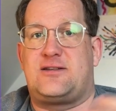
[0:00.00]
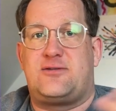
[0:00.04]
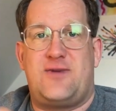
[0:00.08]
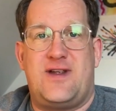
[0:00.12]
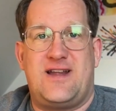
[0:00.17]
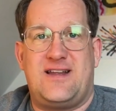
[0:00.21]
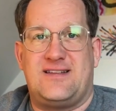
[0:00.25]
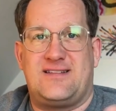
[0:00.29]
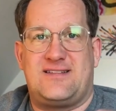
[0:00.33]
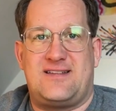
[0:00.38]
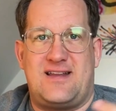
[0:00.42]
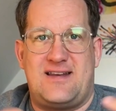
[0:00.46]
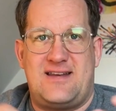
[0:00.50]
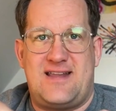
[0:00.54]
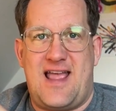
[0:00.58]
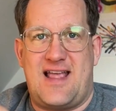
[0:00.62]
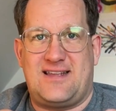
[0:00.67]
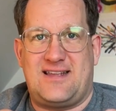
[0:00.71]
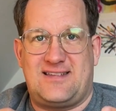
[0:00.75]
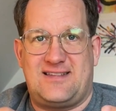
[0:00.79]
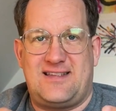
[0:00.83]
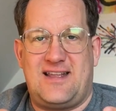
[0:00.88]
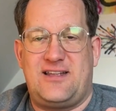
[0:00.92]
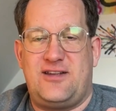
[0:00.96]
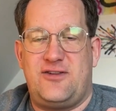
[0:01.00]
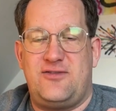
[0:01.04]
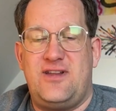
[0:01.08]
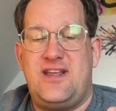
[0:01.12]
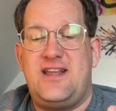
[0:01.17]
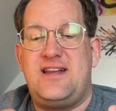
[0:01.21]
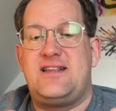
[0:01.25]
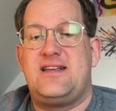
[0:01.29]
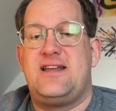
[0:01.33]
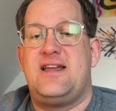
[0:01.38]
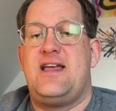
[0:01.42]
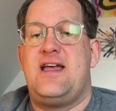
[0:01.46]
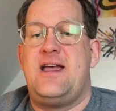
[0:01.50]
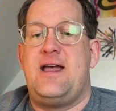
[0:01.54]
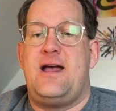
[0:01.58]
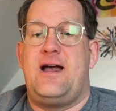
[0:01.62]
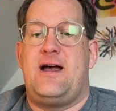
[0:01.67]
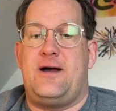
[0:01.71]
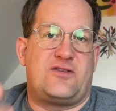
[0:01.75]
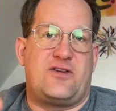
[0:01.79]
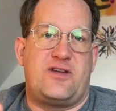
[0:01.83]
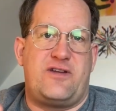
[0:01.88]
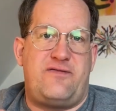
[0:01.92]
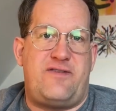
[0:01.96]
strings and text that you need.
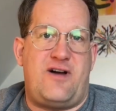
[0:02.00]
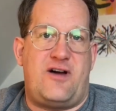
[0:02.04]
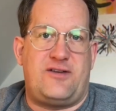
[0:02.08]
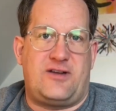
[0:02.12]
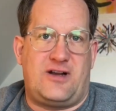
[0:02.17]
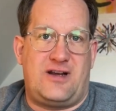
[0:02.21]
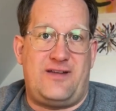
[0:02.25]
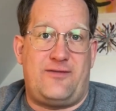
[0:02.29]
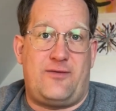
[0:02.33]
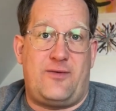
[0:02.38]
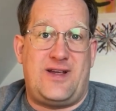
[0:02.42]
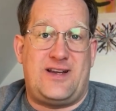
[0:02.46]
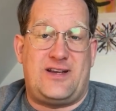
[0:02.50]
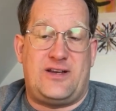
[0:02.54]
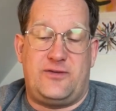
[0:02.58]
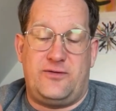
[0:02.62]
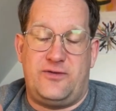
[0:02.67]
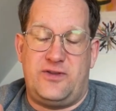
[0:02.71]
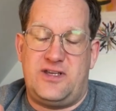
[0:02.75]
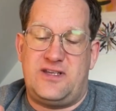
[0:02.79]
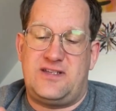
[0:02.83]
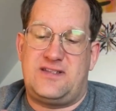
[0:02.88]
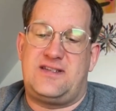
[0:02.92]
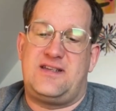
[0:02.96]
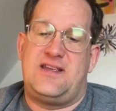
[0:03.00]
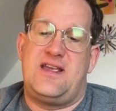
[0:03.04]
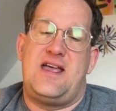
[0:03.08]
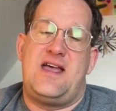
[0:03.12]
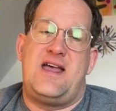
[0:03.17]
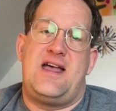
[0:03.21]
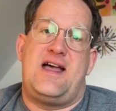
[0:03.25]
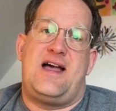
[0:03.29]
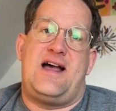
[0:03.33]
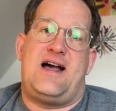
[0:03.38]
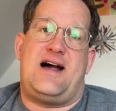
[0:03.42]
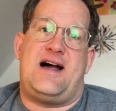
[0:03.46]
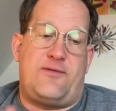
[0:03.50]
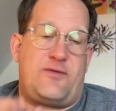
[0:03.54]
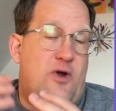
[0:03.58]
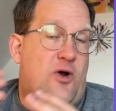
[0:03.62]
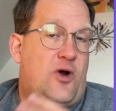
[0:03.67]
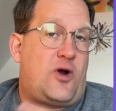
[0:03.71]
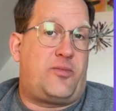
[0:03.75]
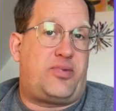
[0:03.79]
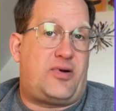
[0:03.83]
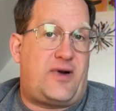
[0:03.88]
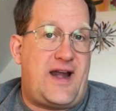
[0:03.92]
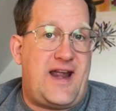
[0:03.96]
So he found a clever way to do this. And
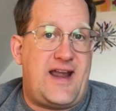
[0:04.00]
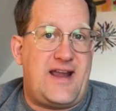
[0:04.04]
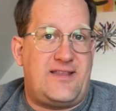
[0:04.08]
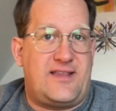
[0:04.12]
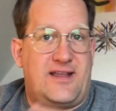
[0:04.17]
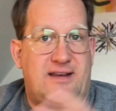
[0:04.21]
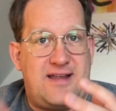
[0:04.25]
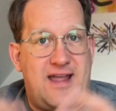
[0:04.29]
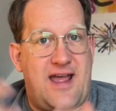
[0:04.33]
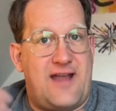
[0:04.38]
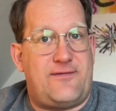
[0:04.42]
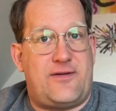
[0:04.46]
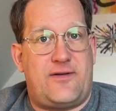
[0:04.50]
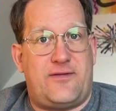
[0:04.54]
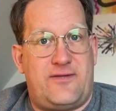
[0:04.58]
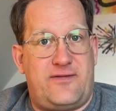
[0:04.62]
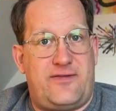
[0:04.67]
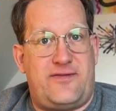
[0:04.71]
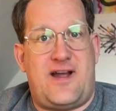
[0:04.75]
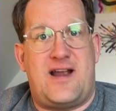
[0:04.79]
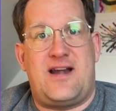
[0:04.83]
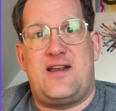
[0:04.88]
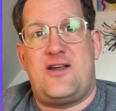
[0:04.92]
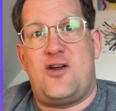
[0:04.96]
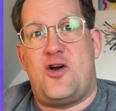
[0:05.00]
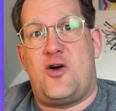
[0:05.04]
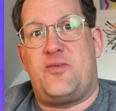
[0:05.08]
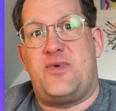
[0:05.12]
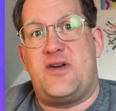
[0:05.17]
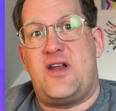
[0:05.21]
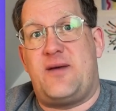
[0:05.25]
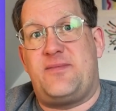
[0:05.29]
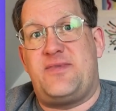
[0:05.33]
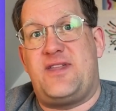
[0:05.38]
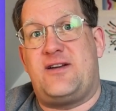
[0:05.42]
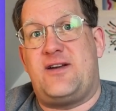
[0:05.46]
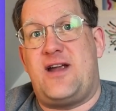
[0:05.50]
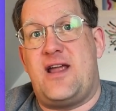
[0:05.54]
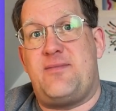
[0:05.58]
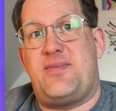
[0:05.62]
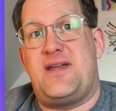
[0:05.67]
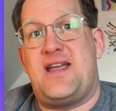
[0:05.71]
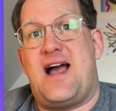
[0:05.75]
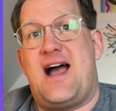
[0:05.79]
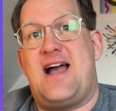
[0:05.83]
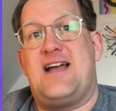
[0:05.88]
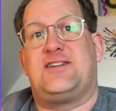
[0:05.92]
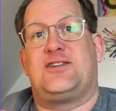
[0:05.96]
we're all praying that Canva will finally open up their
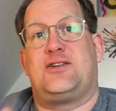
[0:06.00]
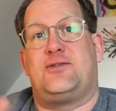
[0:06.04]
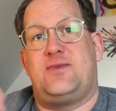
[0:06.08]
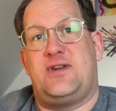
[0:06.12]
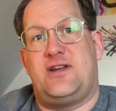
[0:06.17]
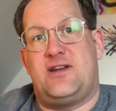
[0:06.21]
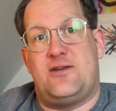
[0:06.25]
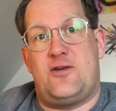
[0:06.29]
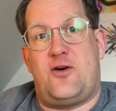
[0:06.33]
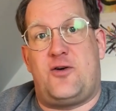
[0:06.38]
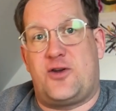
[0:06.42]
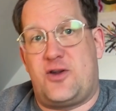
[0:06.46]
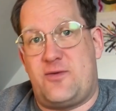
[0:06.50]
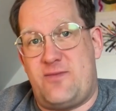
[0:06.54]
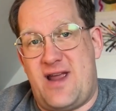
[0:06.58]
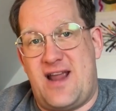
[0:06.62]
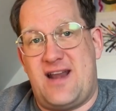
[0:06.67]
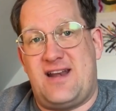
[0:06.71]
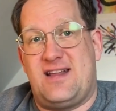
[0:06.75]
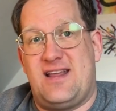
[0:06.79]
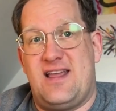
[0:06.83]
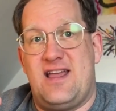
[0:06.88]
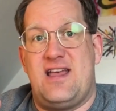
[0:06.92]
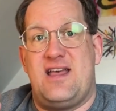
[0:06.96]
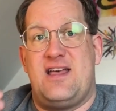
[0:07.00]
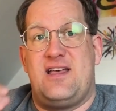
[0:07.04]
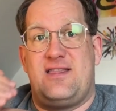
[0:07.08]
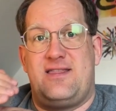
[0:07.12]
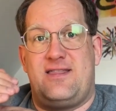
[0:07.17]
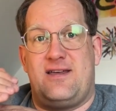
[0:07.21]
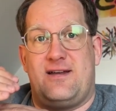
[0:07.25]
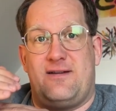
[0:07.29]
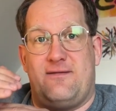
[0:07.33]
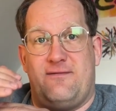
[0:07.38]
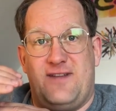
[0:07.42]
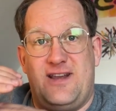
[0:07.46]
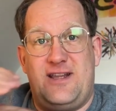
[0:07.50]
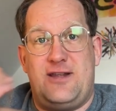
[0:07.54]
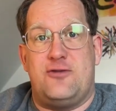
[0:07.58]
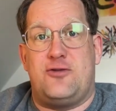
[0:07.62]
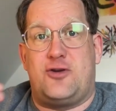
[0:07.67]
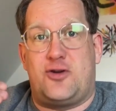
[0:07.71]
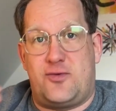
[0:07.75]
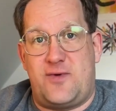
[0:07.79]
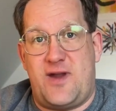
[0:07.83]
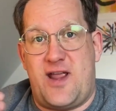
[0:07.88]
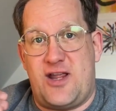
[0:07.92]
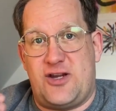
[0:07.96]
API so we can automate the
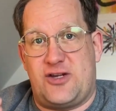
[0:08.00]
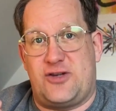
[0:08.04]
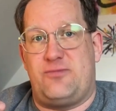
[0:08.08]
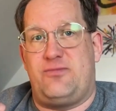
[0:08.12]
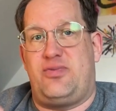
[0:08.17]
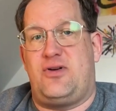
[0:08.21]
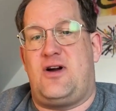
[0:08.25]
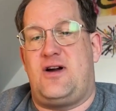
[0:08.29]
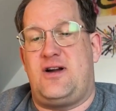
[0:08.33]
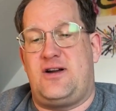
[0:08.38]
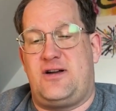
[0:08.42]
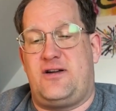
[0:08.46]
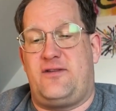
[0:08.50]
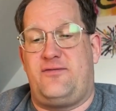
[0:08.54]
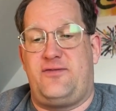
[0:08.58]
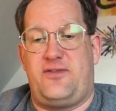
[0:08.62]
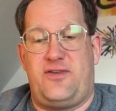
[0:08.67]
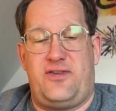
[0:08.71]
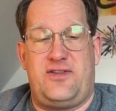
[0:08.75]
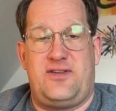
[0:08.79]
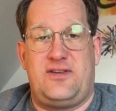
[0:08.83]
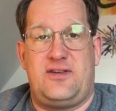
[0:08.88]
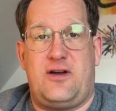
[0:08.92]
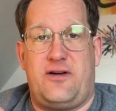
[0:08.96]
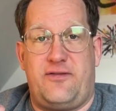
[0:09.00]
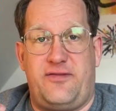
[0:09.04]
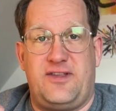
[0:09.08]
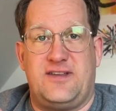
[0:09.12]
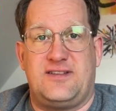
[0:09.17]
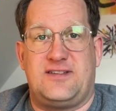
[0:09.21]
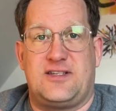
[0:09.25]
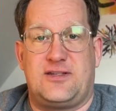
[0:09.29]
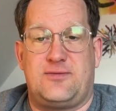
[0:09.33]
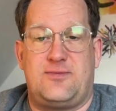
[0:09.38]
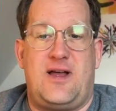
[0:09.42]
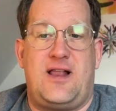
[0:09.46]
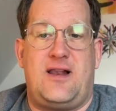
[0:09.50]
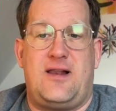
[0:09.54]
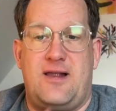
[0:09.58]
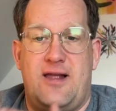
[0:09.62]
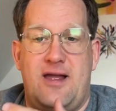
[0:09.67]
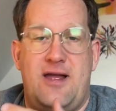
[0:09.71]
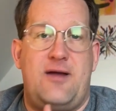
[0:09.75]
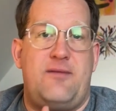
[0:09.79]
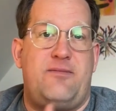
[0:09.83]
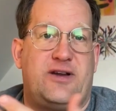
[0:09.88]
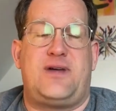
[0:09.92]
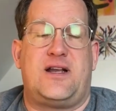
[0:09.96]
video creation part of this as well.
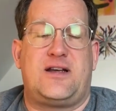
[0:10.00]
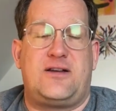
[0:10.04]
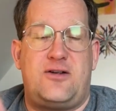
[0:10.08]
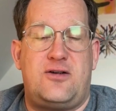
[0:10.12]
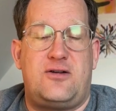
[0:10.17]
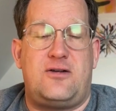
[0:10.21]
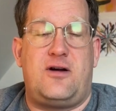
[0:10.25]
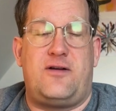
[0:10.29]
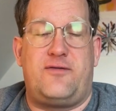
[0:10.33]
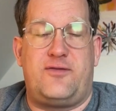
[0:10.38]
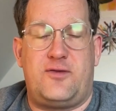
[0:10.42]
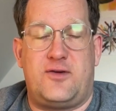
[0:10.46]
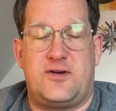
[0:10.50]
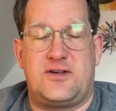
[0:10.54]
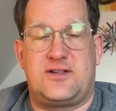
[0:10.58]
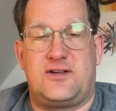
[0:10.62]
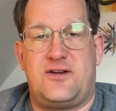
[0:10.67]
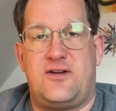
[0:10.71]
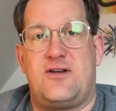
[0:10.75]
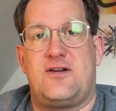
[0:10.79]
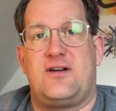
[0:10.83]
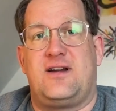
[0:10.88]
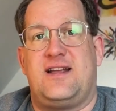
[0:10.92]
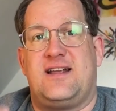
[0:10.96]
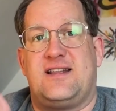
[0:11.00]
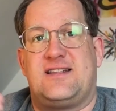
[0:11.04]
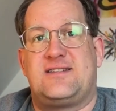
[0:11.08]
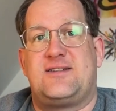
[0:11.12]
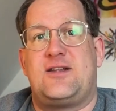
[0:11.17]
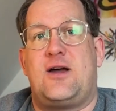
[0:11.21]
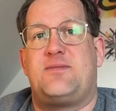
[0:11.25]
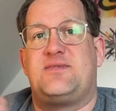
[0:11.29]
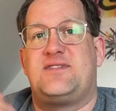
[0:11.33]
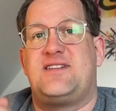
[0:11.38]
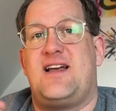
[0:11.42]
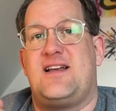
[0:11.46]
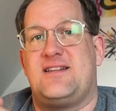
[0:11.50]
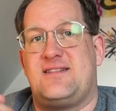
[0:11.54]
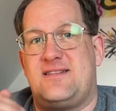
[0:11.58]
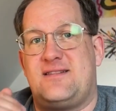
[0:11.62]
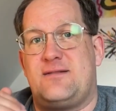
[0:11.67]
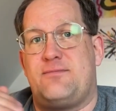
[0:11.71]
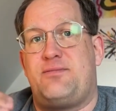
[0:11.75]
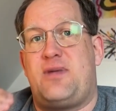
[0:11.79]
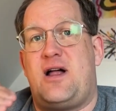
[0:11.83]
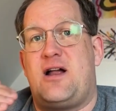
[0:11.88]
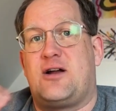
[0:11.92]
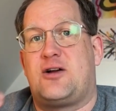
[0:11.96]
But of course, currently it stops at
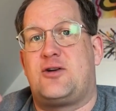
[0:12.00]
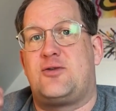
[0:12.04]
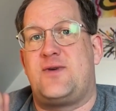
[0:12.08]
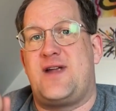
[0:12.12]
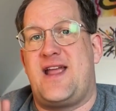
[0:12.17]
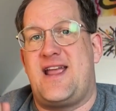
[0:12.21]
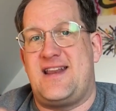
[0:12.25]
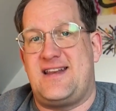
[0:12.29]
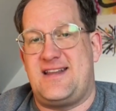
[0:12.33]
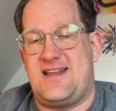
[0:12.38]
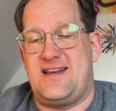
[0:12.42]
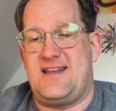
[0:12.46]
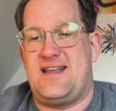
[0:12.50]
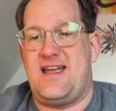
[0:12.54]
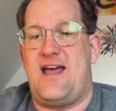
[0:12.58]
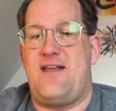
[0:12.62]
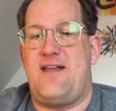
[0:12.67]
the bulk create in